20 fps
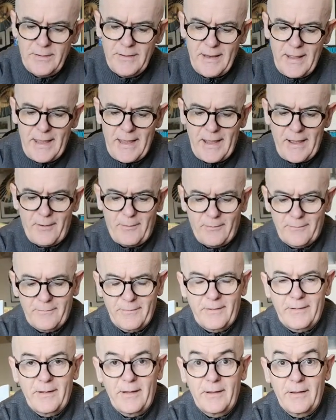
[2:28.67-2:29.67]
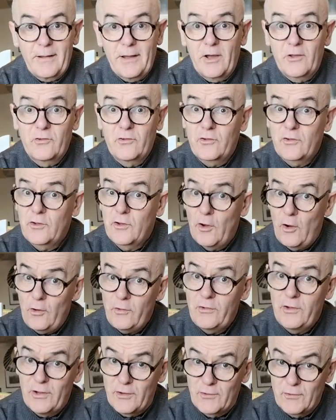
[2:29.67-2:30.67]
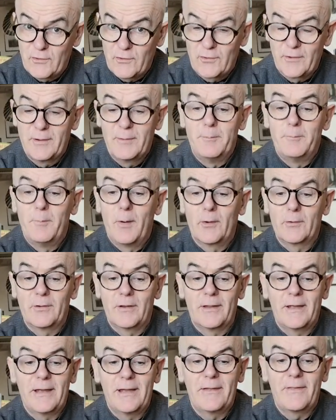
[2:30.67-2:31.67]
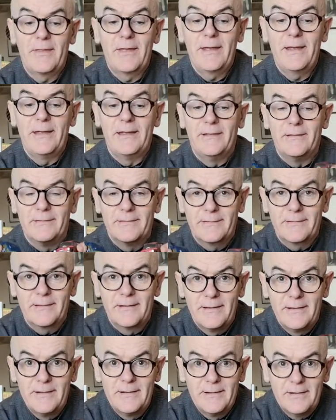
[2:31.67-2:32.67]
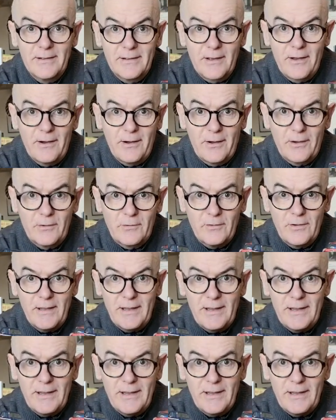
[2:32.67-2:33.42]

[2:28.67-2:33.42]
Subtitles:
Now, a Scottish model here, these cars